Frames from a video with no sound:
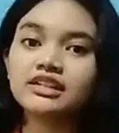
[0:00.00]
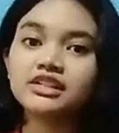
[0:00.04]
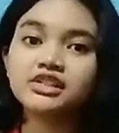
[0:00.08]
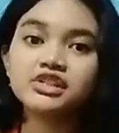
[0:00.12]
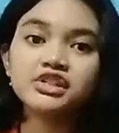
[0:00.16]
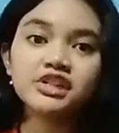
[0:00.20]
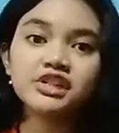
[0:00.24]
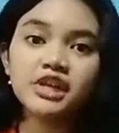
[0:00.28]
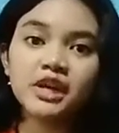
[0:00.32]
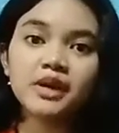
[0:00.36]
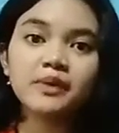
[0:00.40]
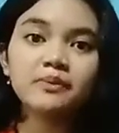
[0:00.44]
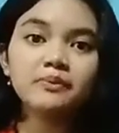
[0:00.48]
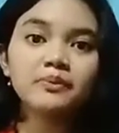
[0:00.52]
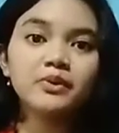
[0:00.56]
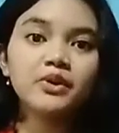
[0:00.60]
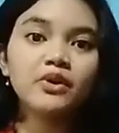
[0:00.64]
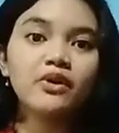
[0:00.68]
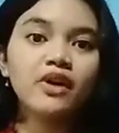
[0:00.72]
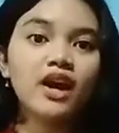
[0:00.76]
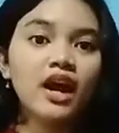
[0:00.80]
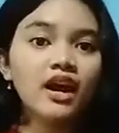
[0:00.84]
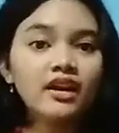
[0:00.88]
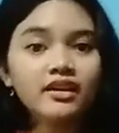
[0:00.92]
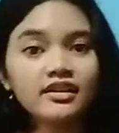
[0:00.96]
shape
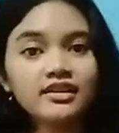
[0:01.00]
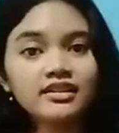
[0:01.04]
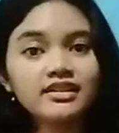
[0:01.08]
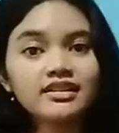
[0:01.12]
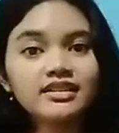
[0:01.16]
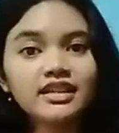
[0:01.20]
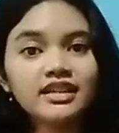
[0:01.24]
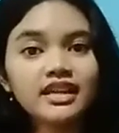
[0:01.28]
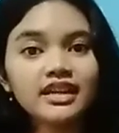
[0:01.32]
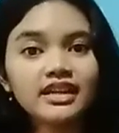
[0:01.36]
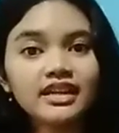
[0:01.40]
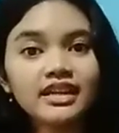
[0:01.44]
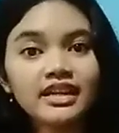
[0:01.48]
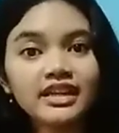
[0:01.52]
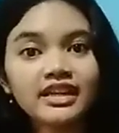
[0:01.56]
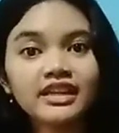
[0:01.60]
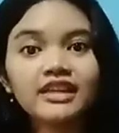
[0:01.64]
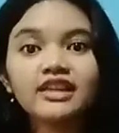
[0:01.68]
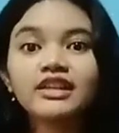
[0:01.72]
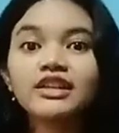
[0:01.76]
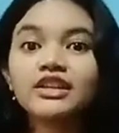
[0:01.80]
your understanding,